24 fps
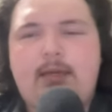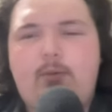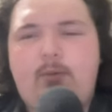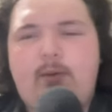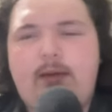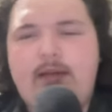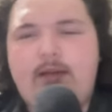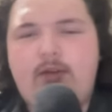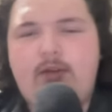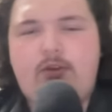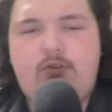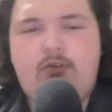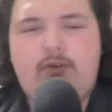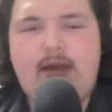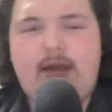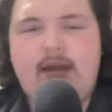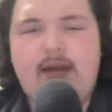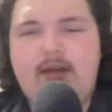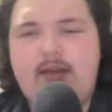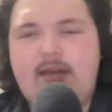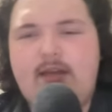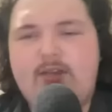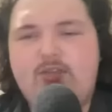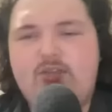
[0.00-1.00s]
It went and
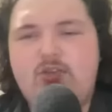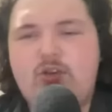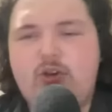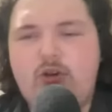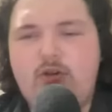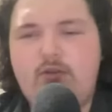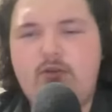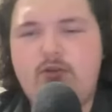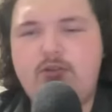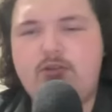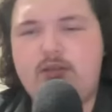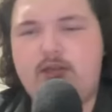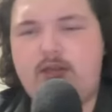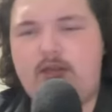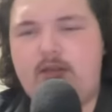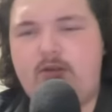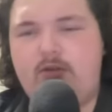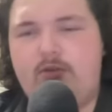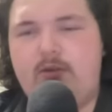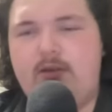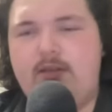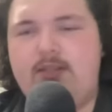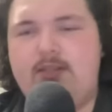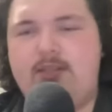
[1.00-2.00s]
created a lot of turnovers. Like,
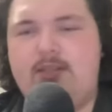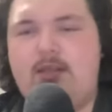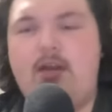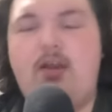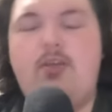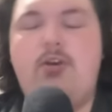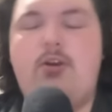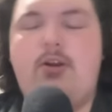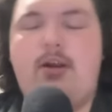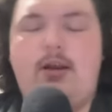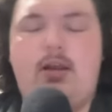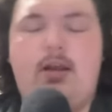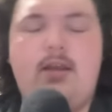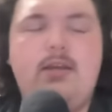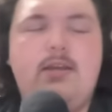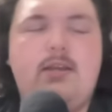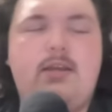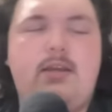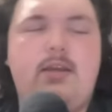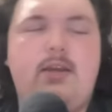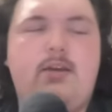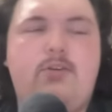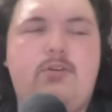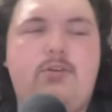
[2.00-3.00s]
you know, this is another
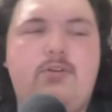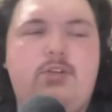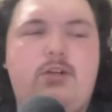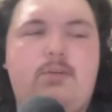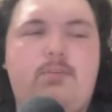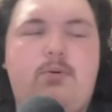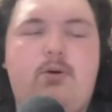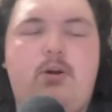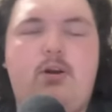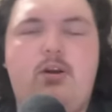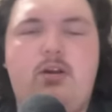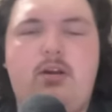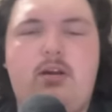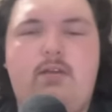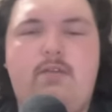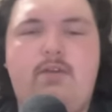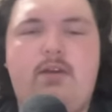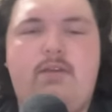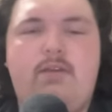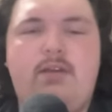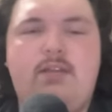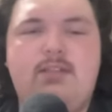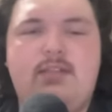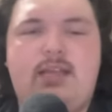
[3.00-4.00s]
uncharacteristic part
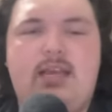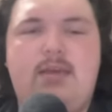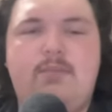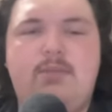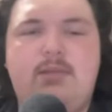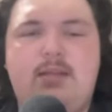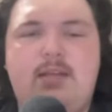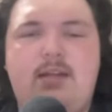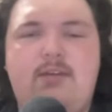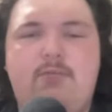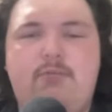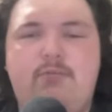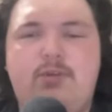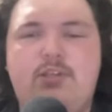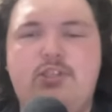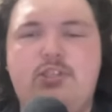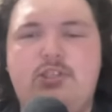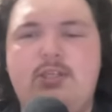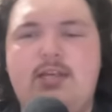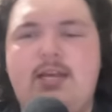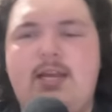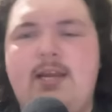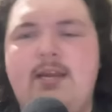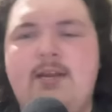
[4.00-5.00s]
of his game tonight from
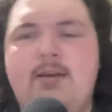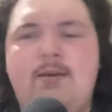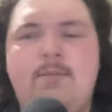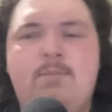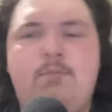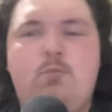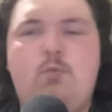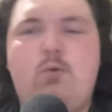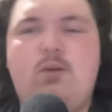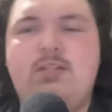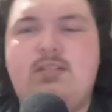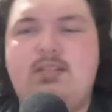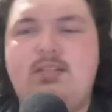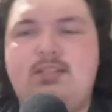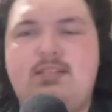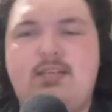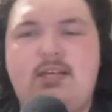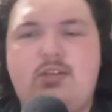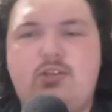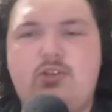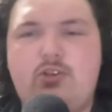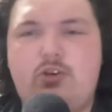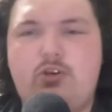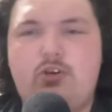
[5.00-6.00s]
SGA, was the
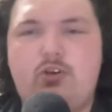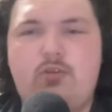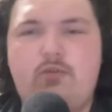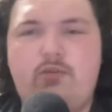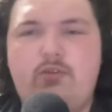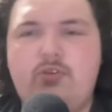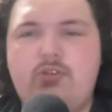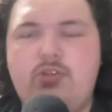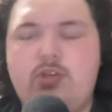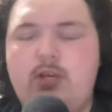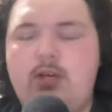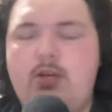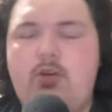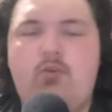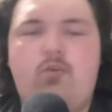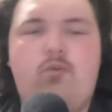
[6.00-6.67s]
6 turnovers.